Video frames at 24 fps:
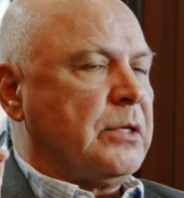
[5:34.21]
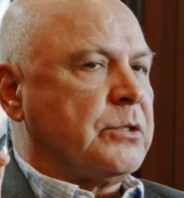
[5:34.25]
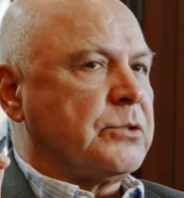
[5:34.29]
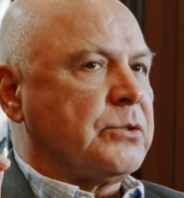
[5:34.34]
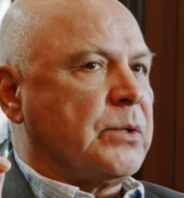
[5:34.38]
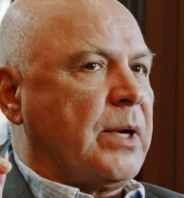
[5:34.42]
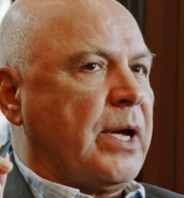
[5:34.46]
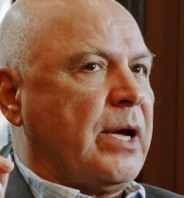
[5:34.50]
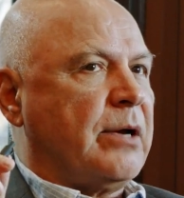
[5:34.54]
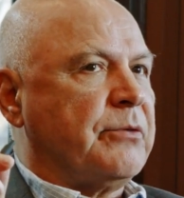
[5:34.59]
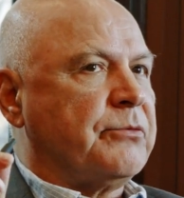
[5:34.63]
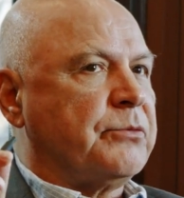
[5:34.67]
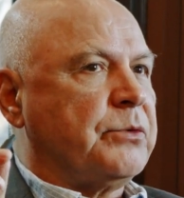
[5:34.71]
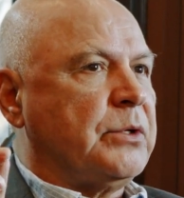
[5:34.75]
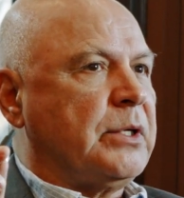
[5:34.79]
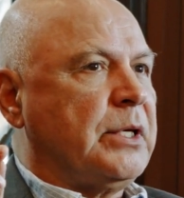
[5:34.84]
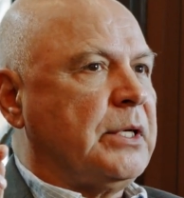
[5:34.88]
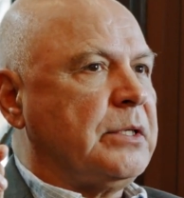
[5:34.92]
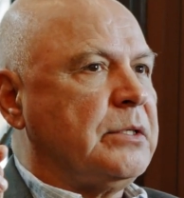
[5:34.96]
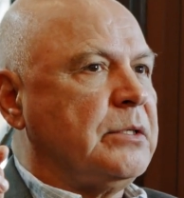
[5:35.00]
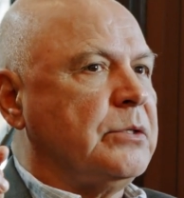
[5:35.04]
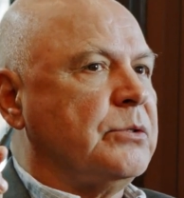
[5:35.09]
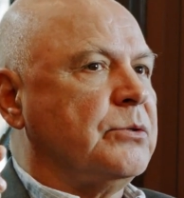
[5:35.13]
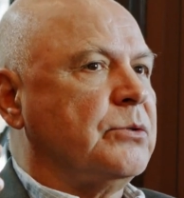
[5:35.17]
So you have to
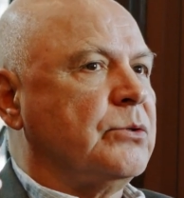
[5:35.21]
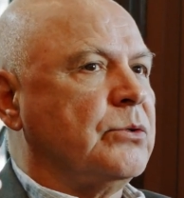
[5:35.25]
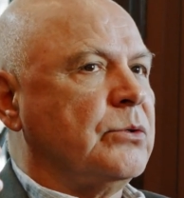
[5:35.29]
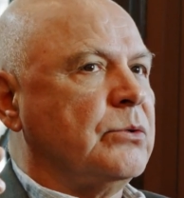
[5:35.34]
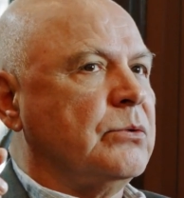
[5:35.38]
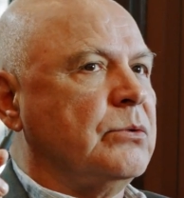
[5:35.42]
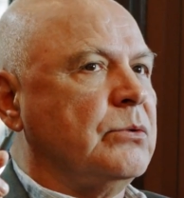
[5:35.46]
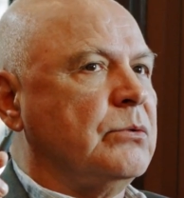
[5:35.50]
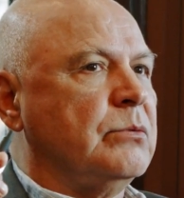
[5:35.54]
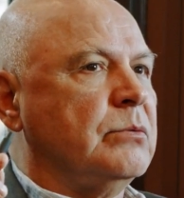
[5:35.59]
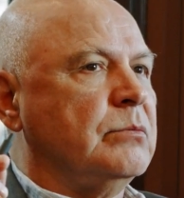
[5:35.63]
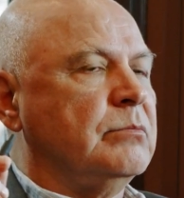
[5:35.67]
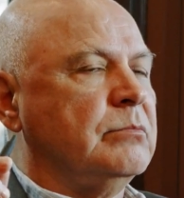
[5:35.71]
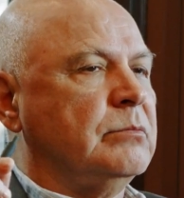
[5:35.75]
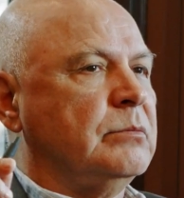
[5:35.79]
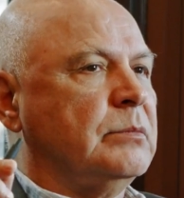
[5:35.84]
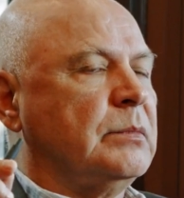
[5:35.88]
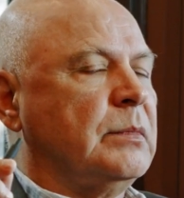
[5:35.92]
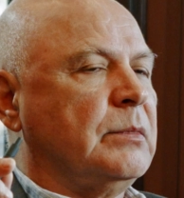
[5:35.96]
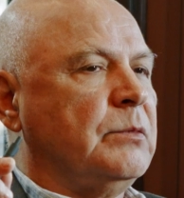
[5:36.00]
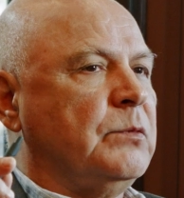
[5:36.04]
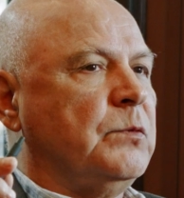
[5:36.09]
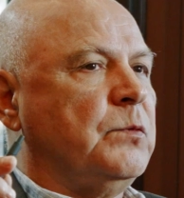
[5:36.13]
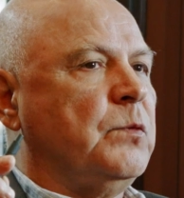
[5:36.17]
get into
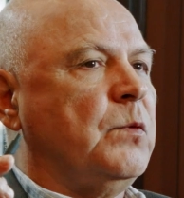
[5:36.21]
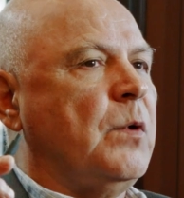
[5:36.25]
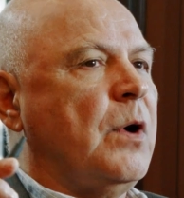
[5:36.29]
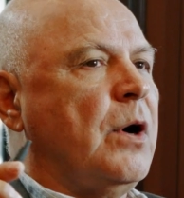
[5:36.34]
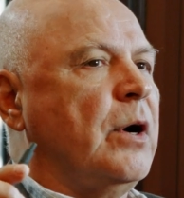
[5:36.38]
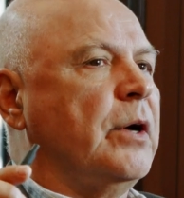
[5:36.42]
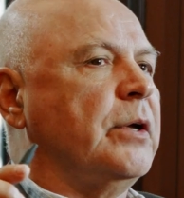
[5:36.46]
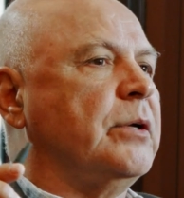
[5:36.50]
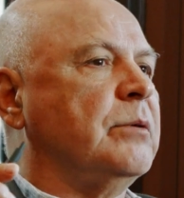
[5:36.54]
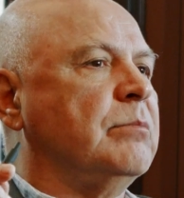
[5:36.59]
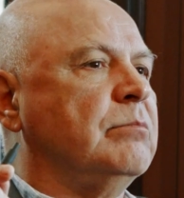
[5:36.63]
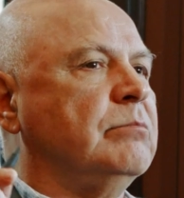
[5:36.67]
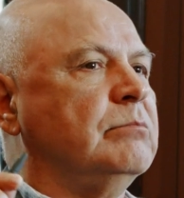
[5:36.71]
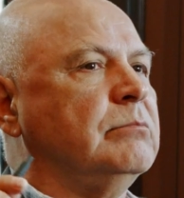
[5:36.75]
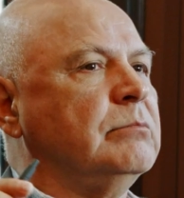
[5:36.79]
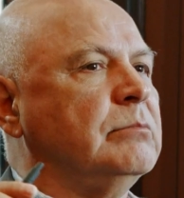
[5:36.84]
why,